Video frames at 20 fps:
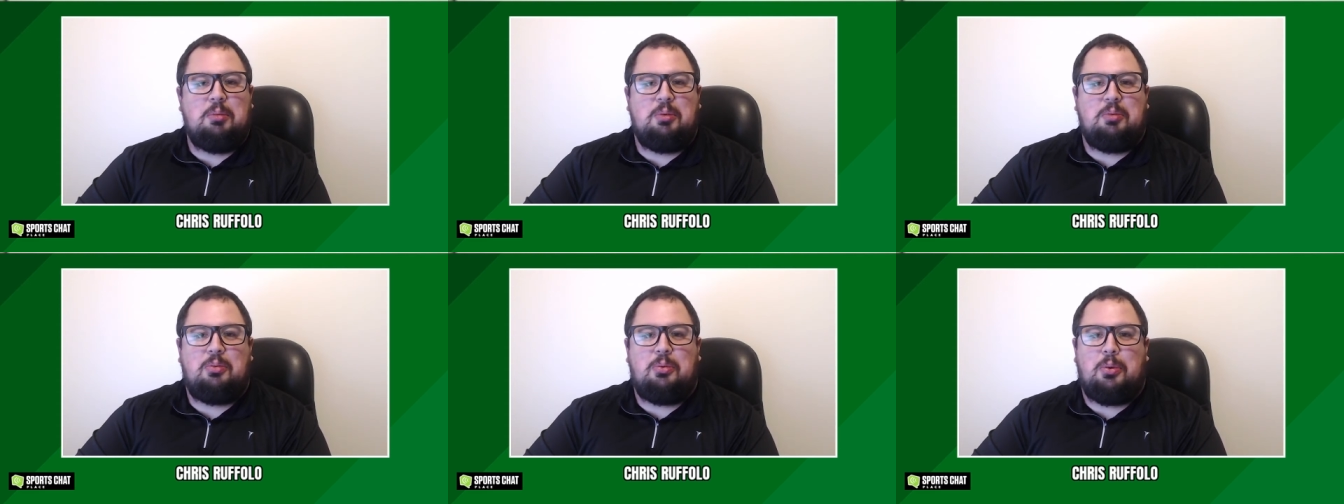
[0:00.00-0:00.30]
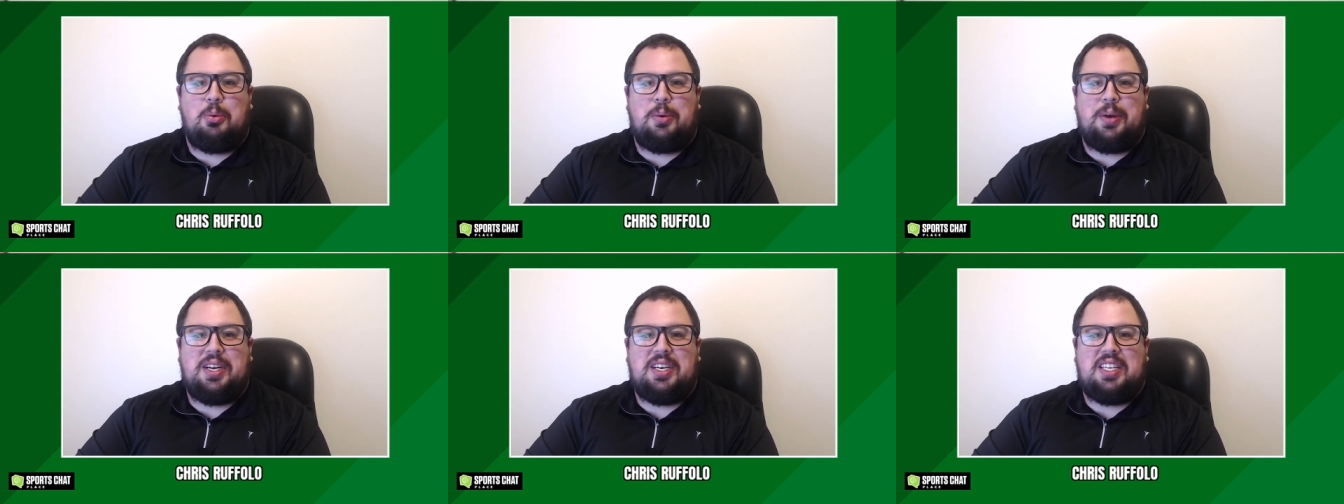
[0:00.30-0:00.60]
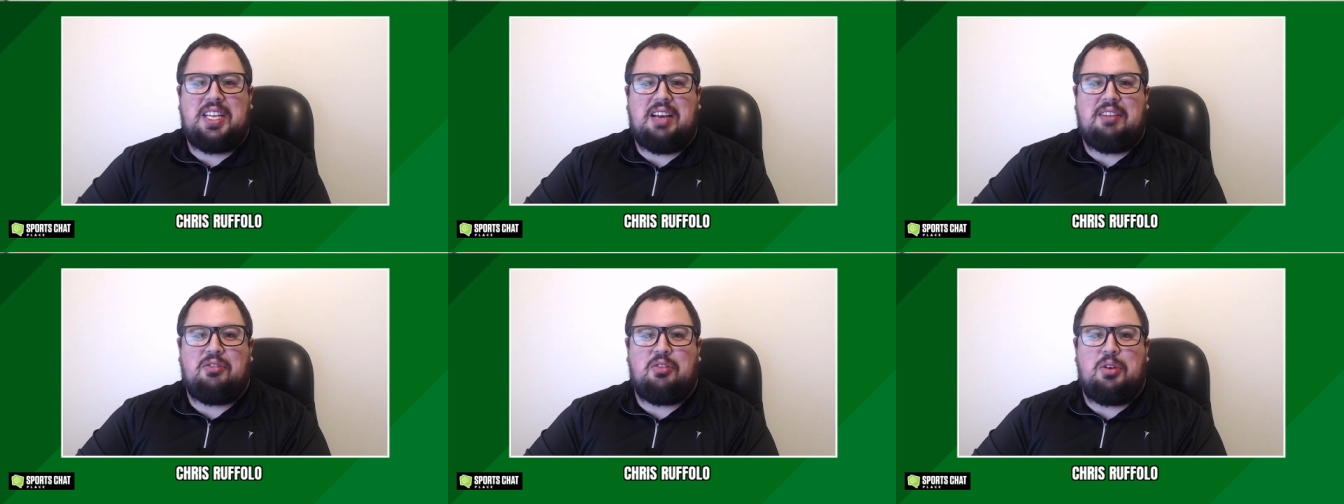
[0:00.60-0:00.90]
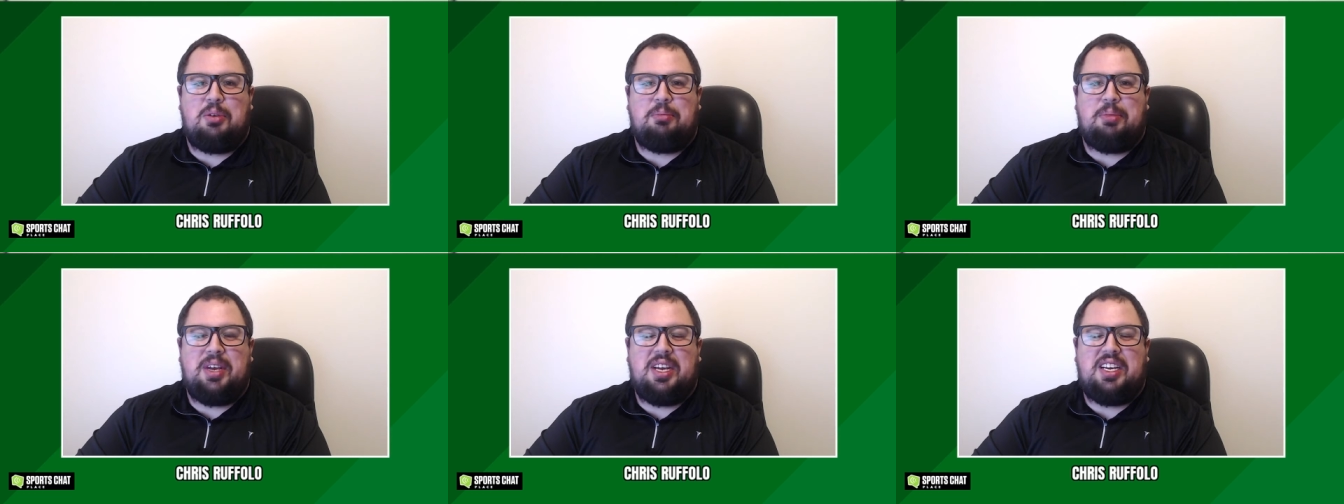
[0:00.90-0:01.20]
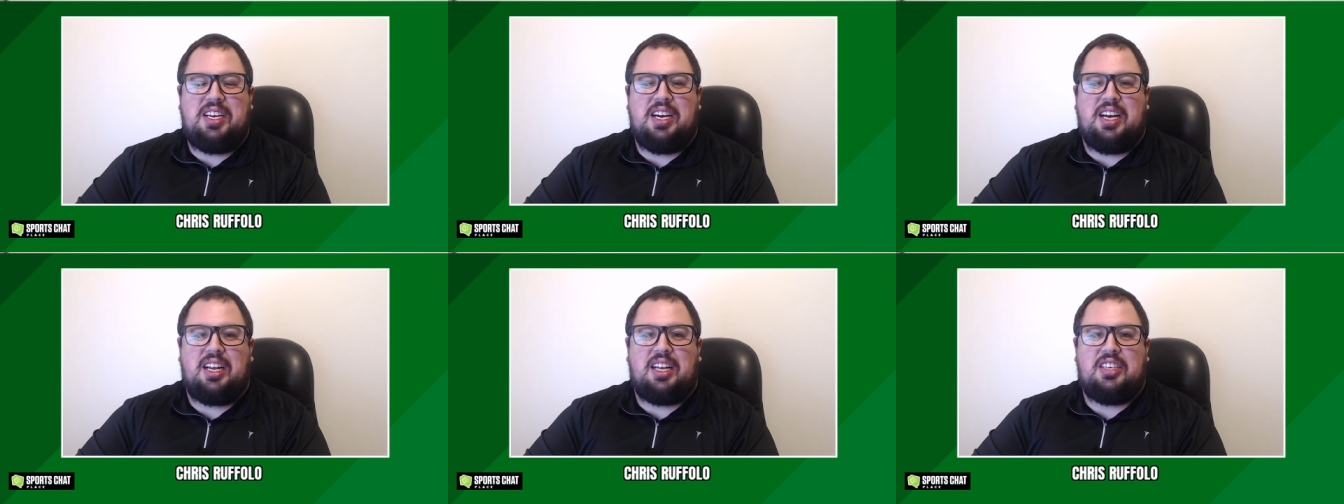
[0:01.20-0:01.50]
Before we get to that free
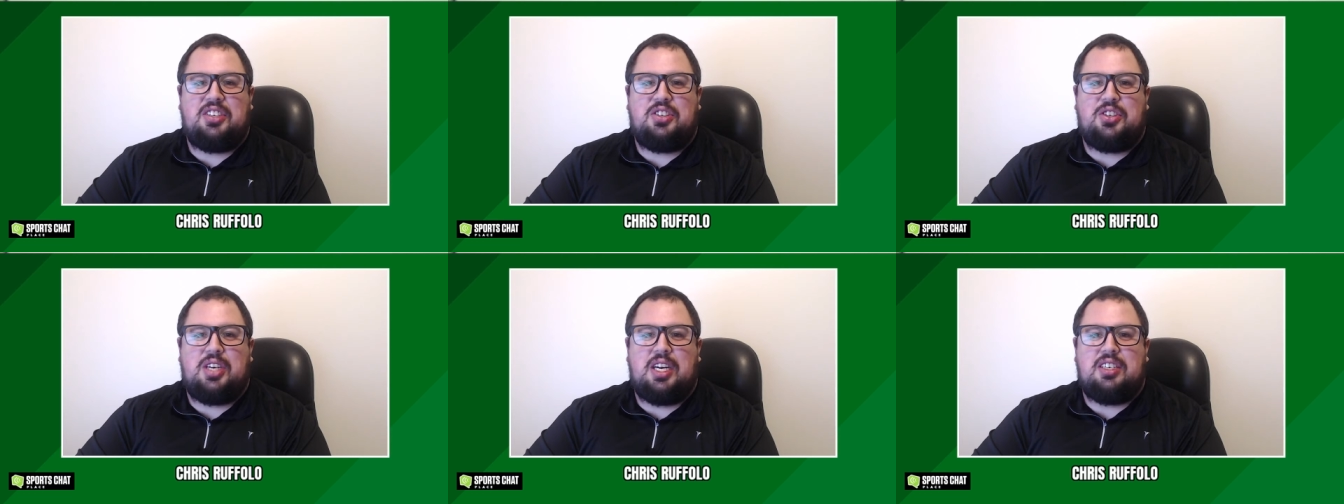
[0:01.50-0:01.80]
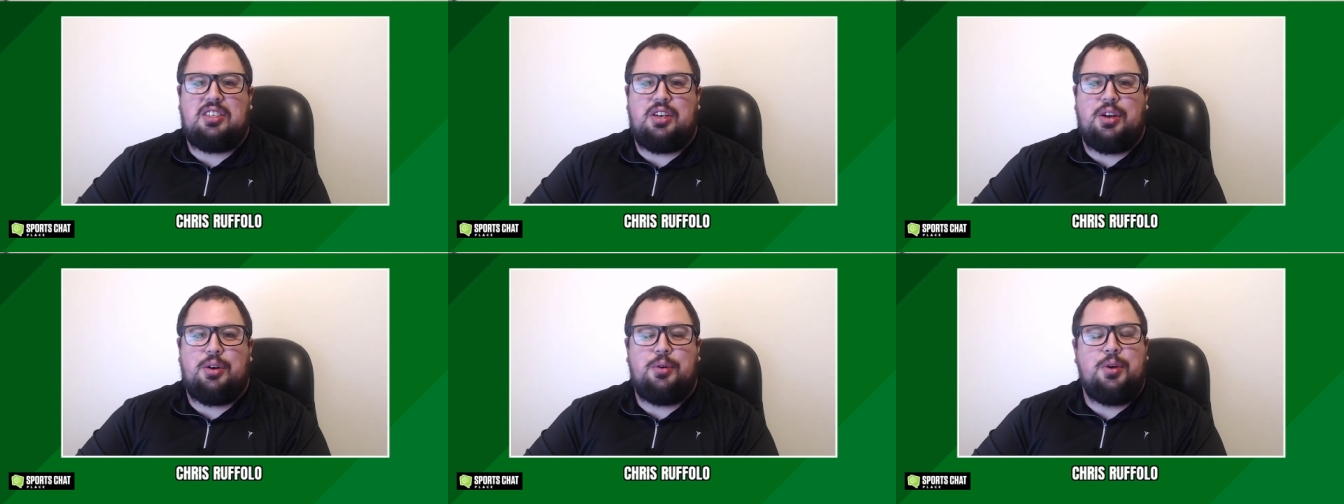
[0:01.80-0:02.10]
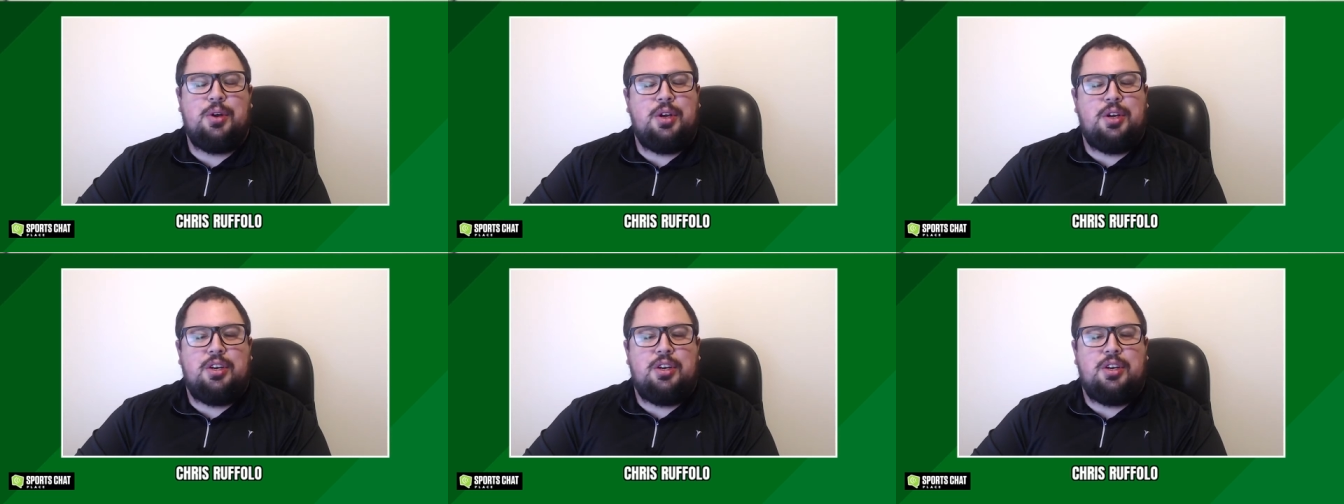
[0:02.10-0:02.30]
pick, got to let you guys know,